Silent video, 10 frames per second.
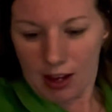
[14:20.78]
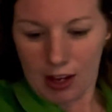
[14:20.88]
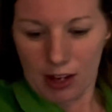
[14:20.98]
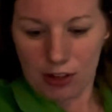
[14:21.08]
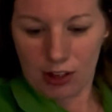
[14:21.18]

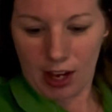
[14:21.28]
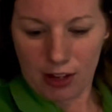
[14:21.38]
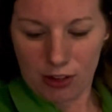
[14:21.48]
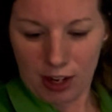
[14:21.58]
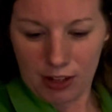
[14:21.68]
He got
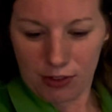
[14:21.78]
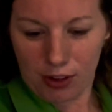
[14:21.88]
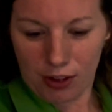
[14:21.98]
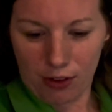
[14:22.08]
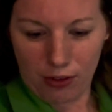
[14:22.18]

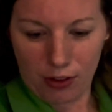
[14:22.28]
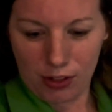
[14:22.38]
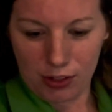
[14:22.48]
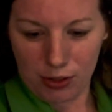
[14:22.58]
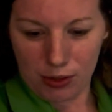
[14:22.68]
transferred over
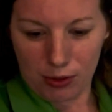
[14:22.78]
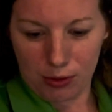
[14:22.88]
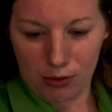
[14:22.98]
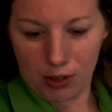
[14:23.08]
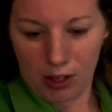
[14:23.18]

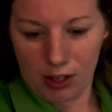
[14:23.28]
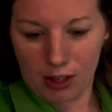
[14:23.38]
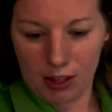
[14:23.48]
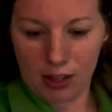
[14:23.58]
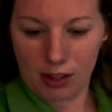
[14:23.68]
to
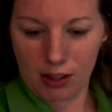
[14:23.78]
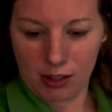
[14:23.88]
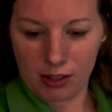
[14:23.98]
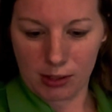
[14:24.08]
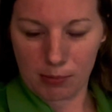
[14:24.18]
the
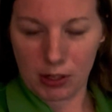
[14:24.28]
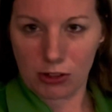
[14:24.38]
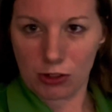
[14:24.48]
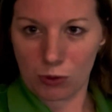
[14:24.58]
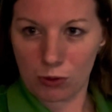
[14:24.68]

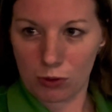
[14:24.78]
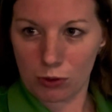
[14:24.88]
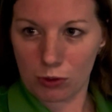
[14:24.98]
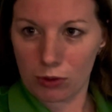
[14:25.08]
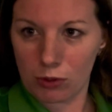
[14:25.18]
special
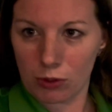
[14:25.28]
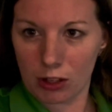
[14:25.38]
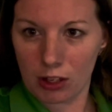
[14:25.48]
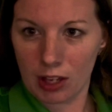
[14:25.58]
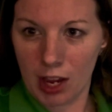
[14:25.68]

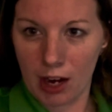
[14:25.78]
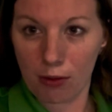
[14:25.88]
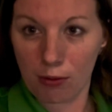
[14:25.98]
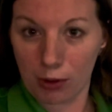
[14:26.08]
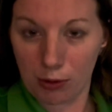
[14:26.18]
care
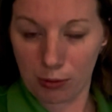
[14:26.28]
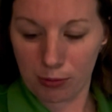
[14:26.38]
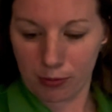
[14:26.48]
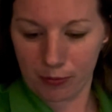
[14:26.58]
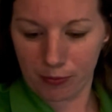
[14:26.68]

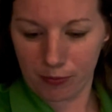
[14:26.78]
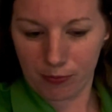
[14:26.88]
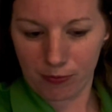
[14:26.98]
room.